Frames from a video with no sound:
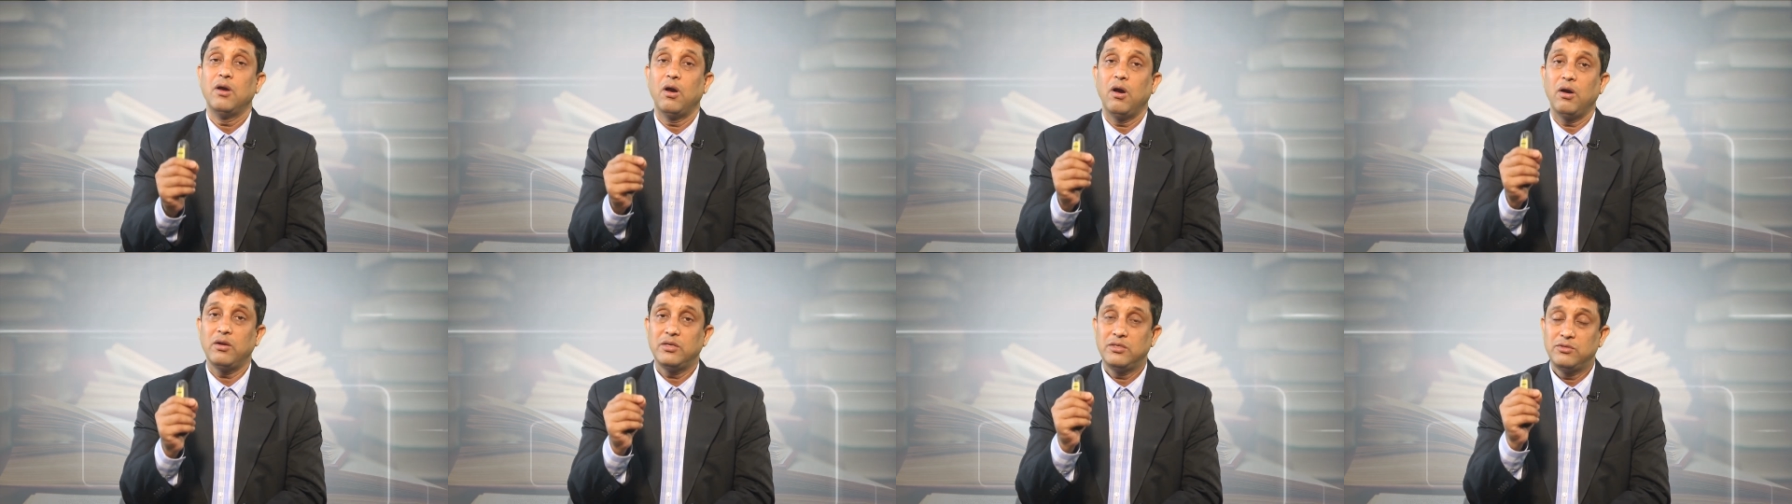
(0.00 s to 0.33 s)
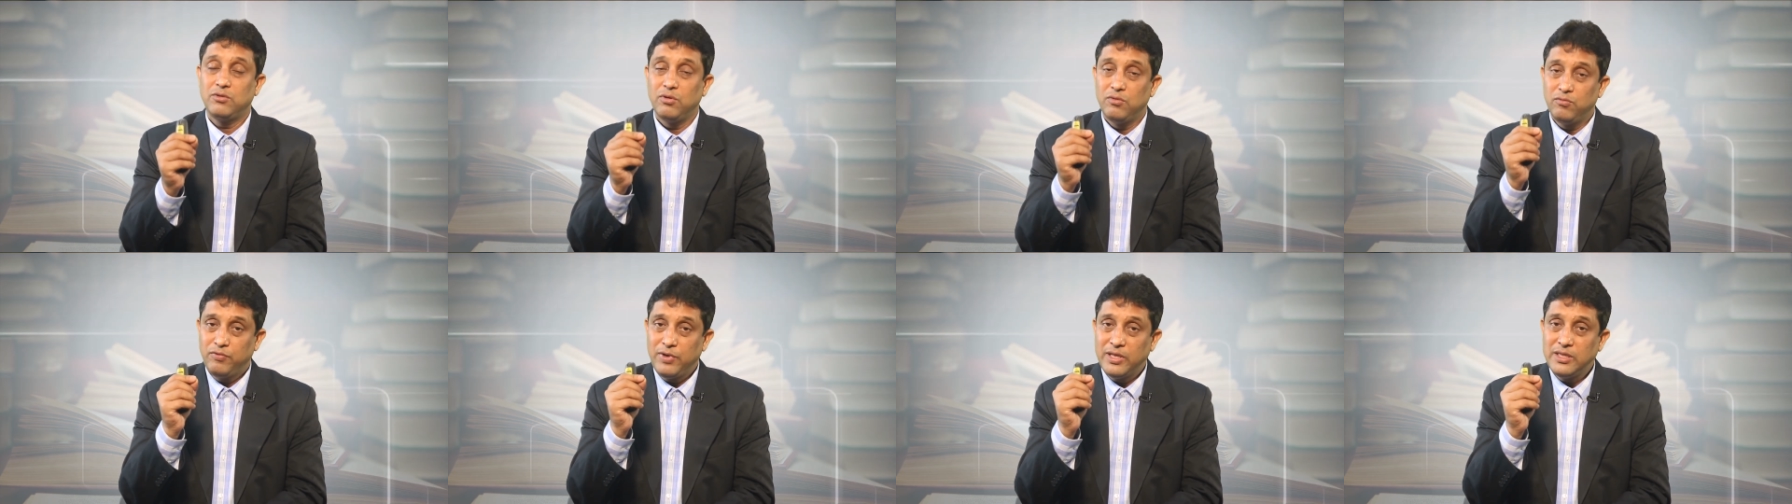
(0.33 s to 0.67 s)
or
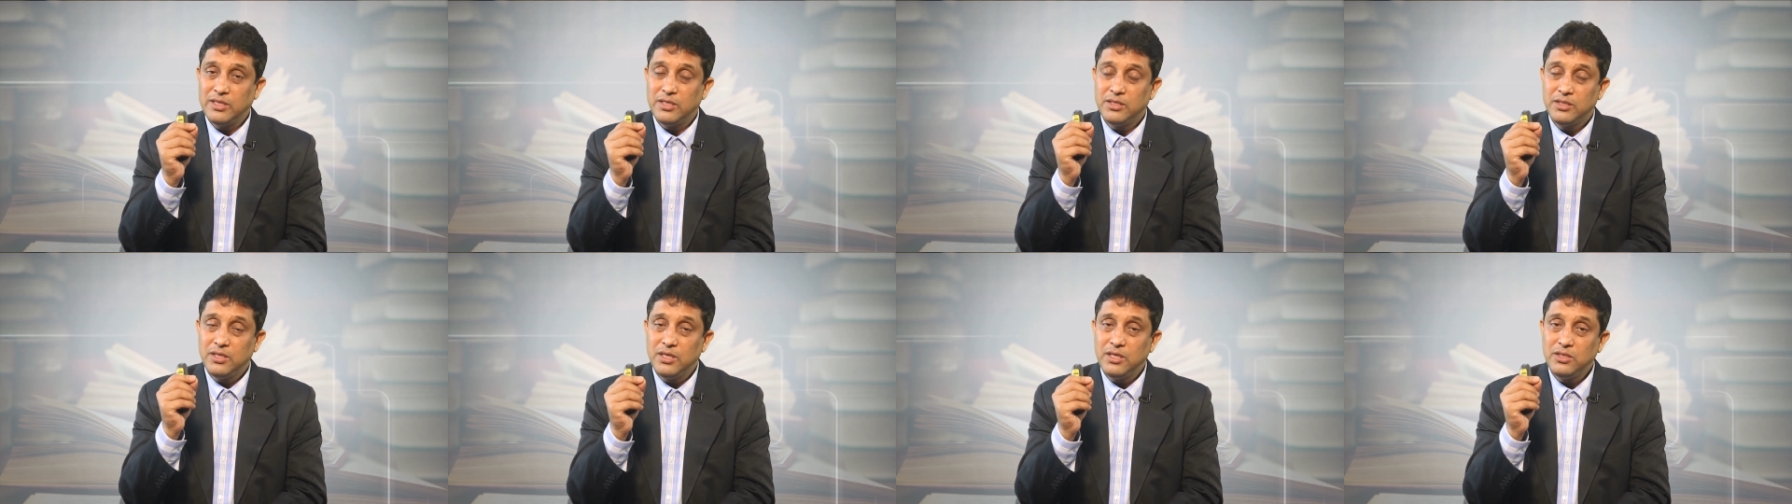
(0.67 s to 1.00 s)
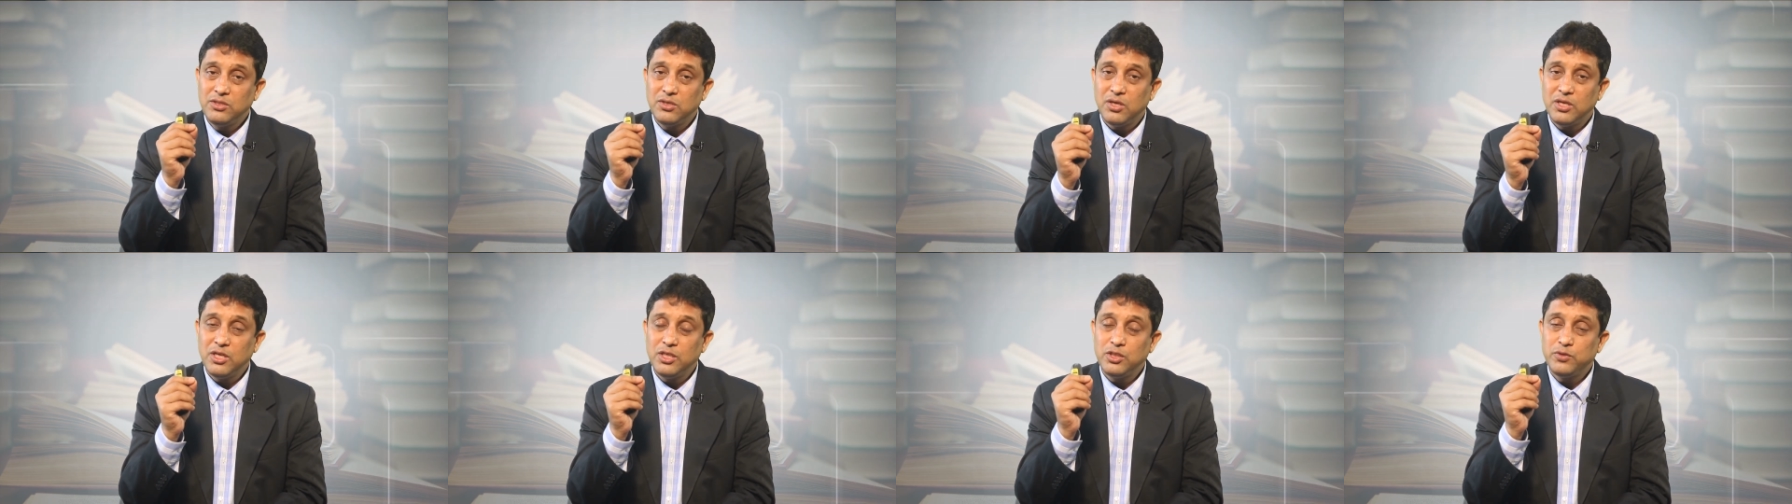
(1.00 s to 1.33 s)
when the
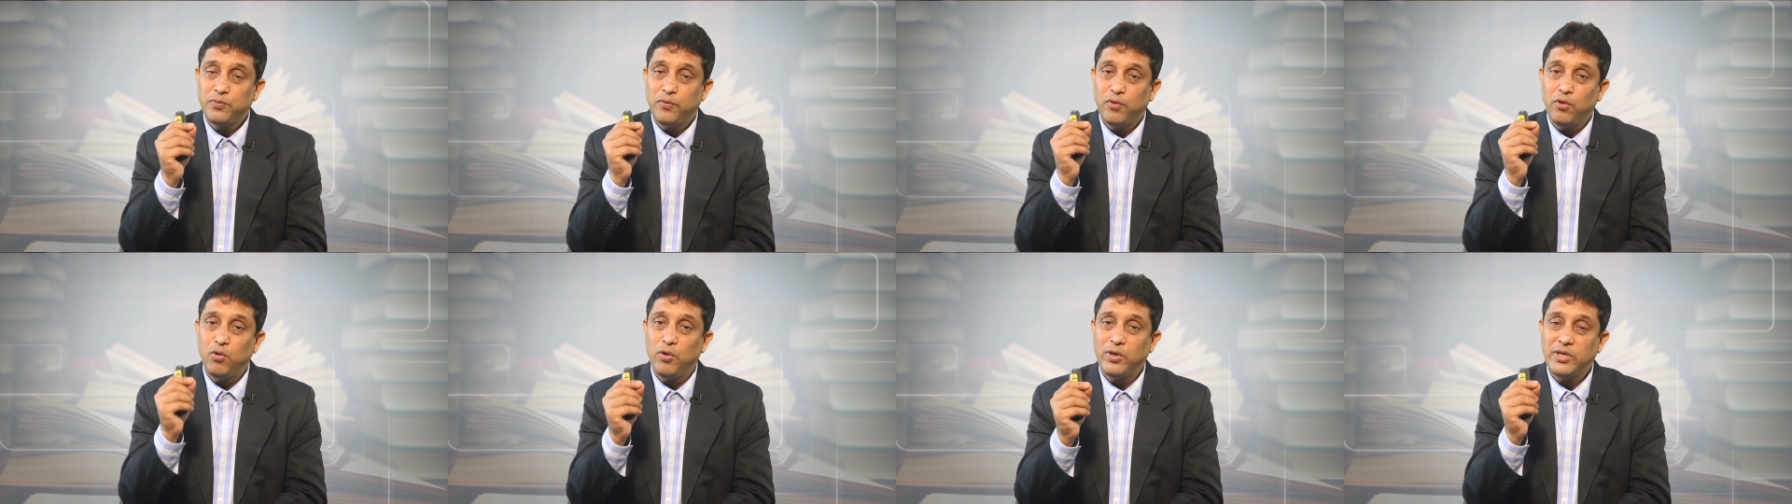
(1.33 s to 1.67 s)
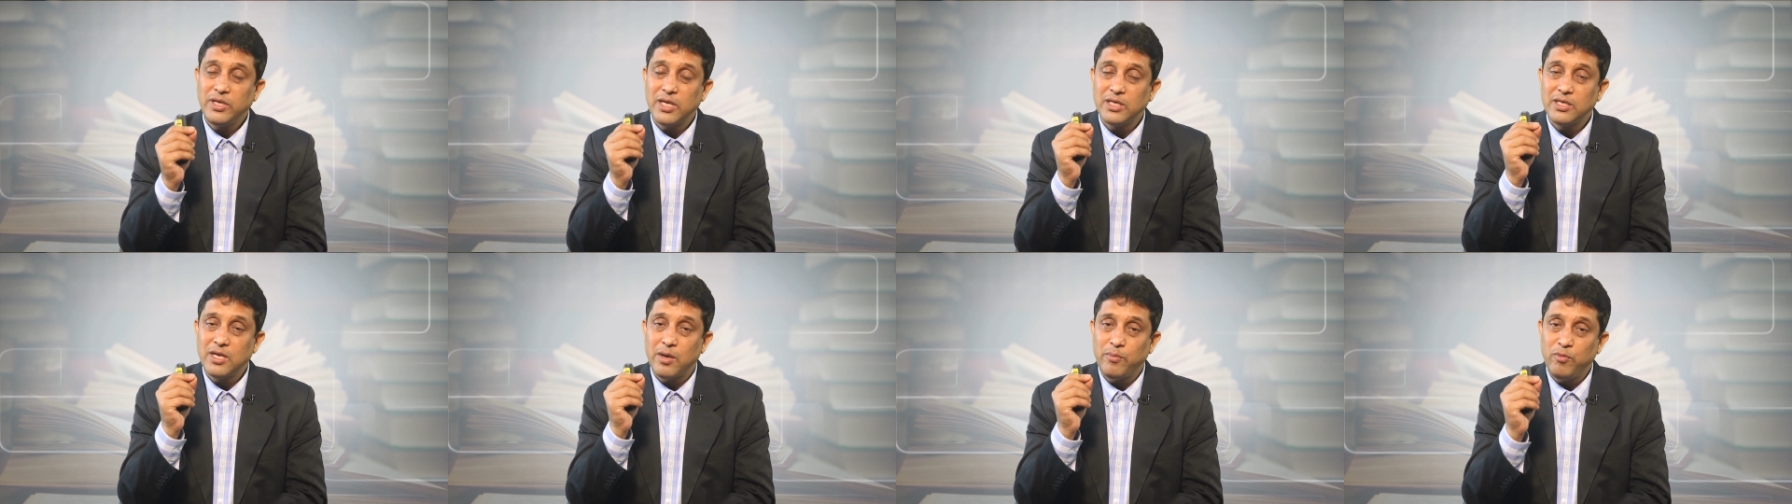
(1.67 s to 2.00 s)
teacher is
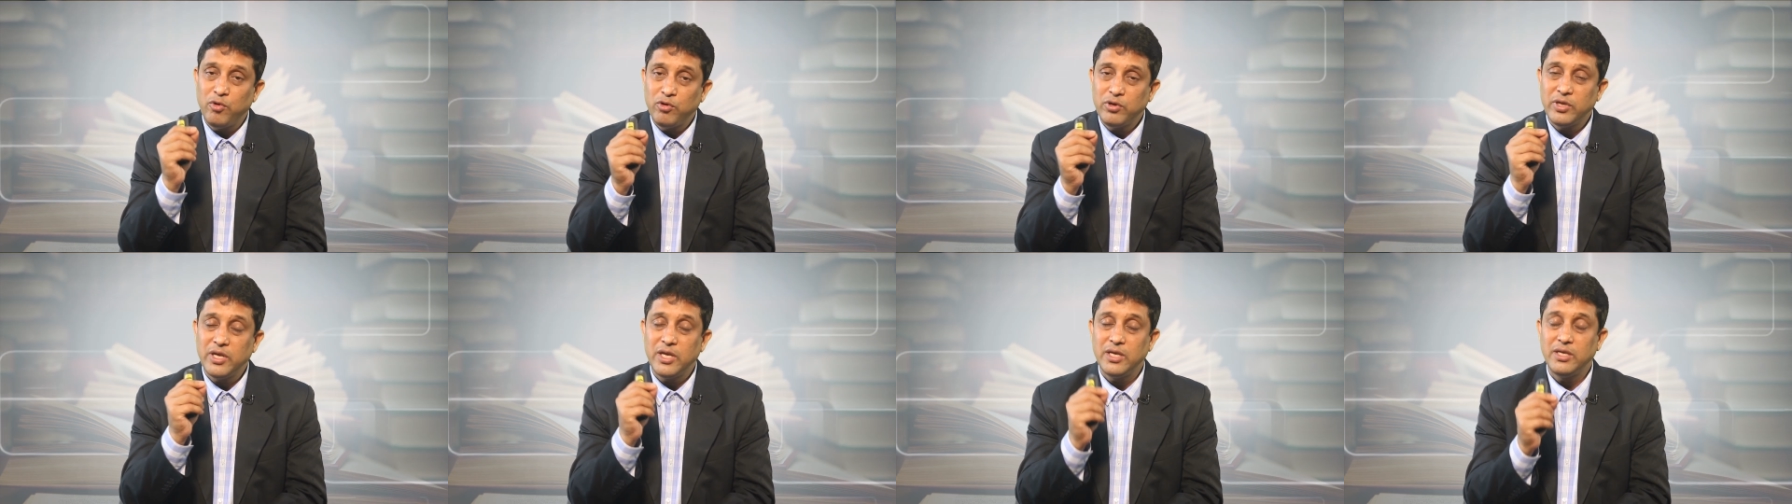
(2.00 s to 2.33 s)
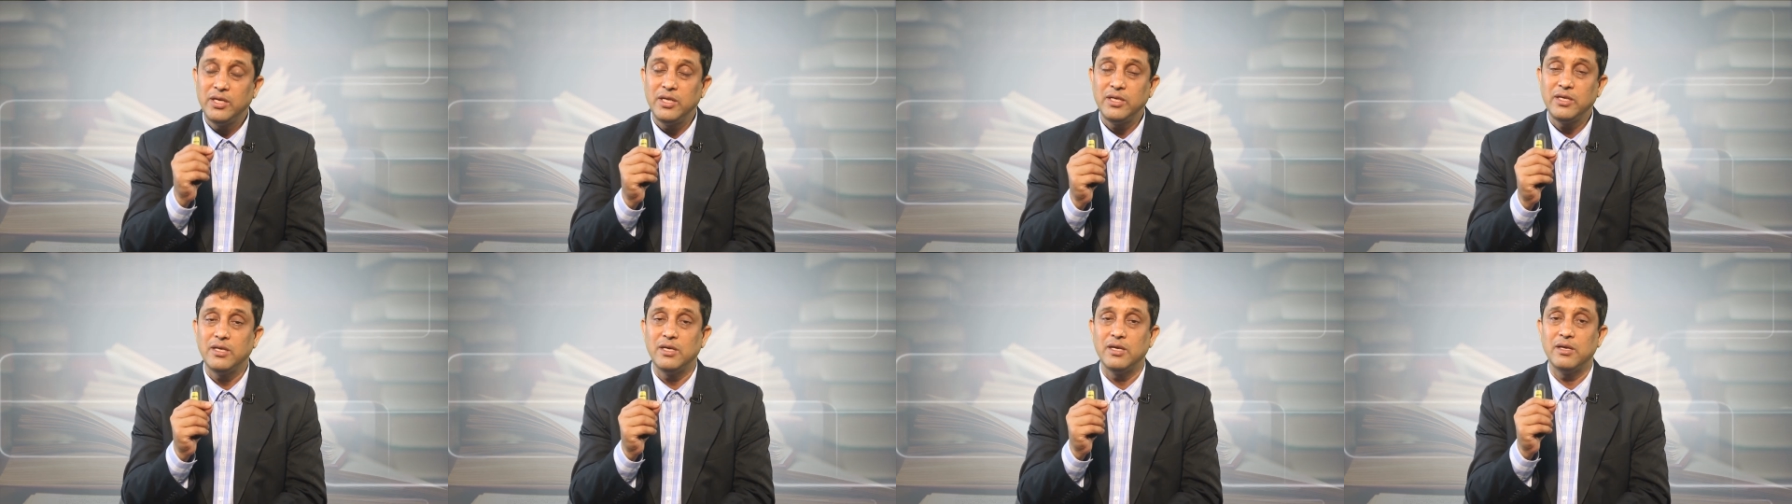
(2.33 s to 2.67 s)
following a
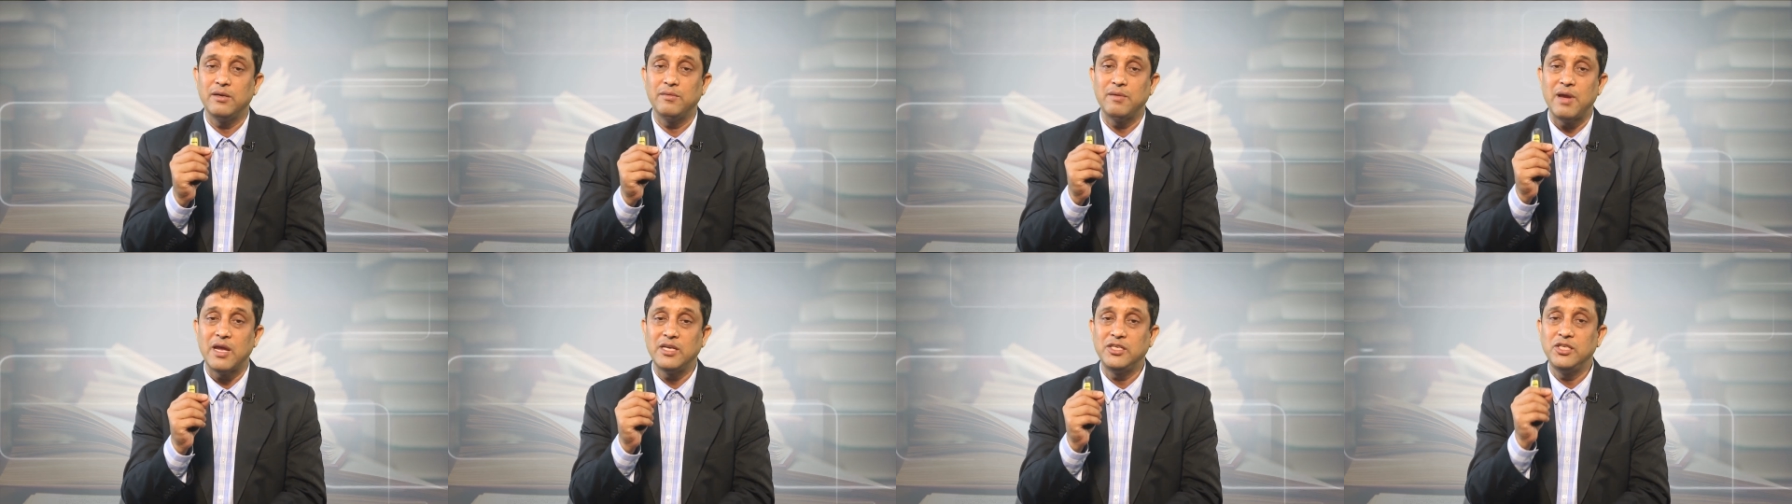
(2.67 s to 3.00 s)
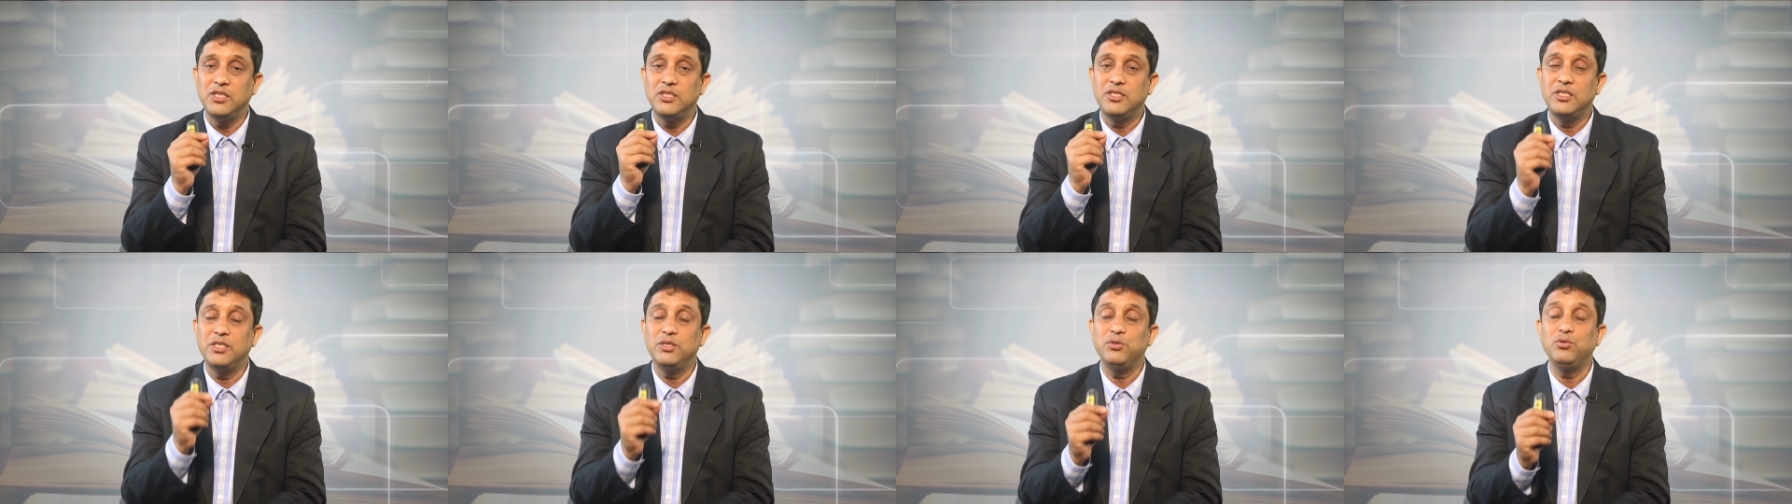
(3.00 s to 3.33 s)
democratic
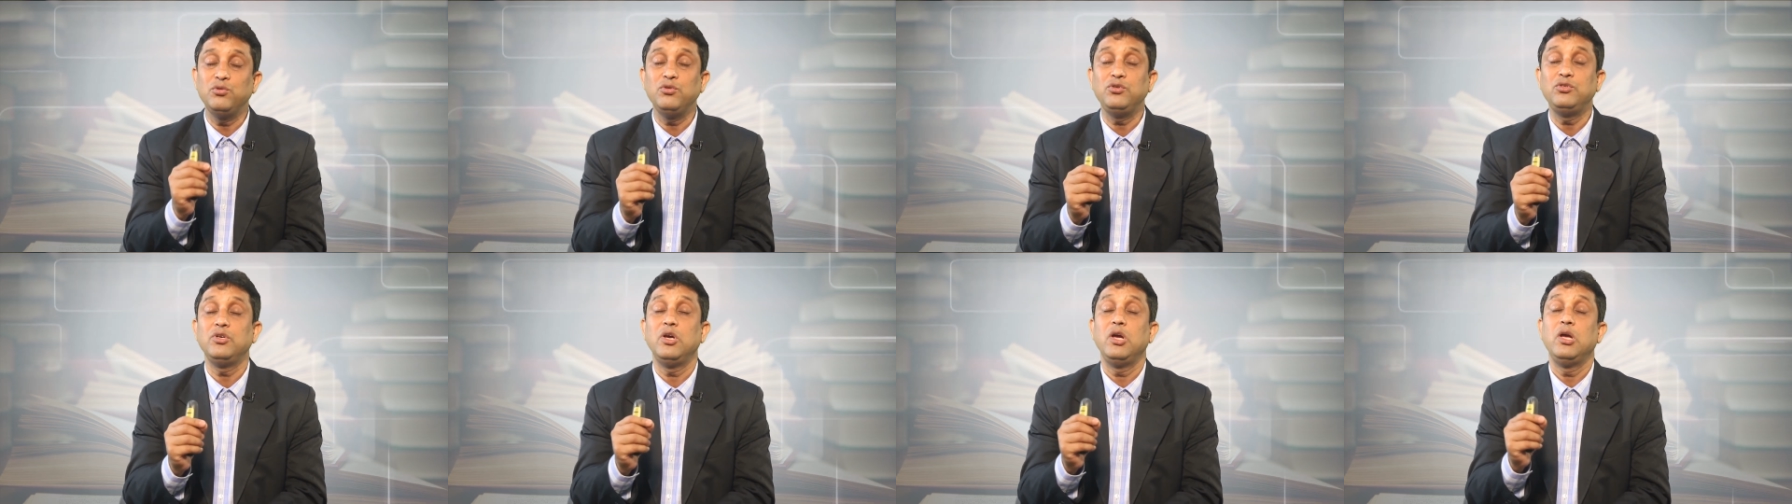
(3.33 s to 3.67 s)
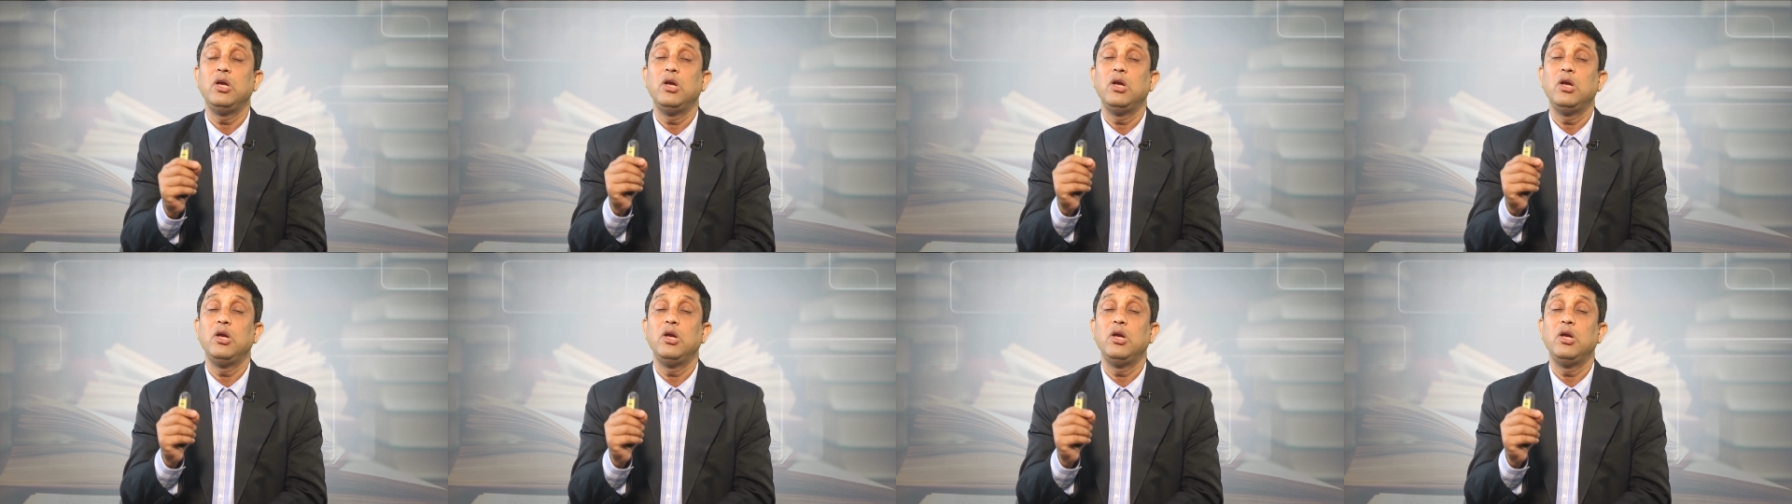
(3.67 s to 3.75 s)
attitude